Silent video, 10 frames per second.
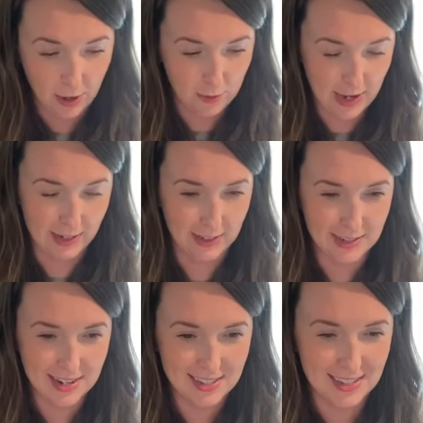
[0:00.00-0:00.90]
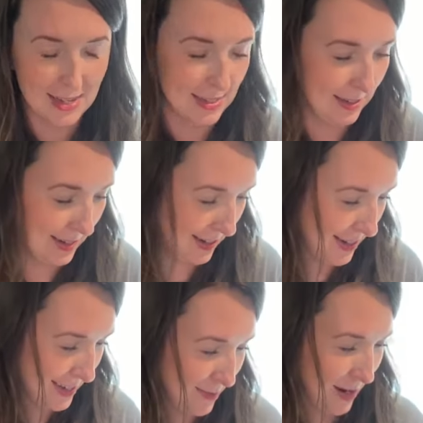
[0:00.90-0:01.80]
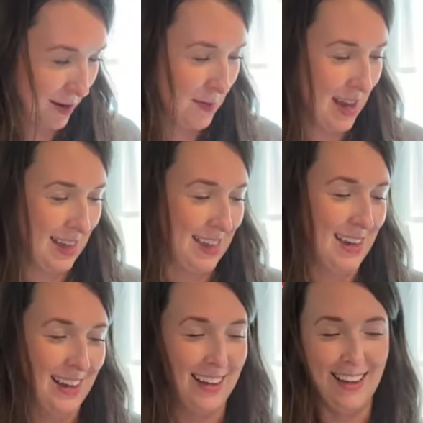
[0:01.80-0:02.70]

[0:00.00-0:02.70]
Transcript: Oh my goodness, that's hilarious, Mary Beth.